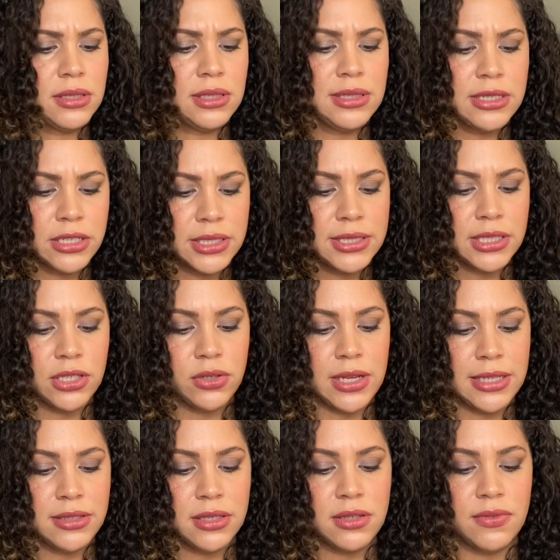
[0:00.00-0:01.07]
Seriously, you
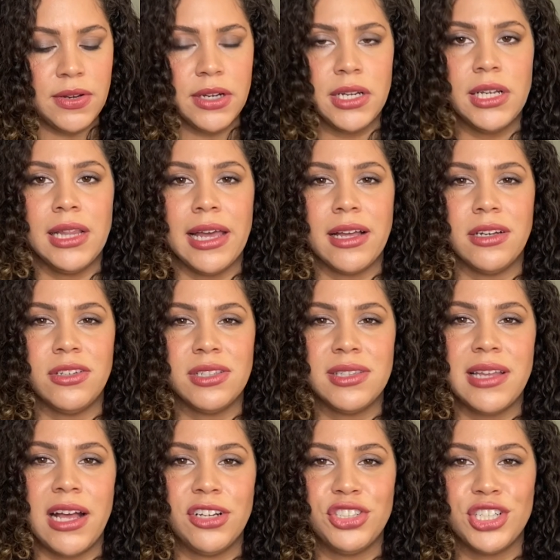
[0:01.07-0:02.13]
guys, it's very like a
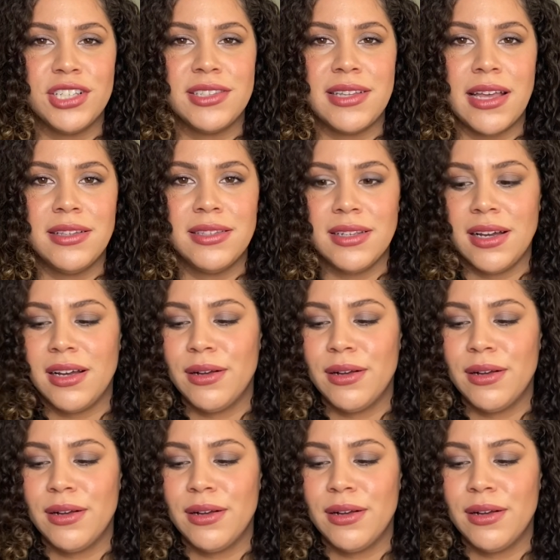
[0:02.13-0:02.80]
nostalgic scent,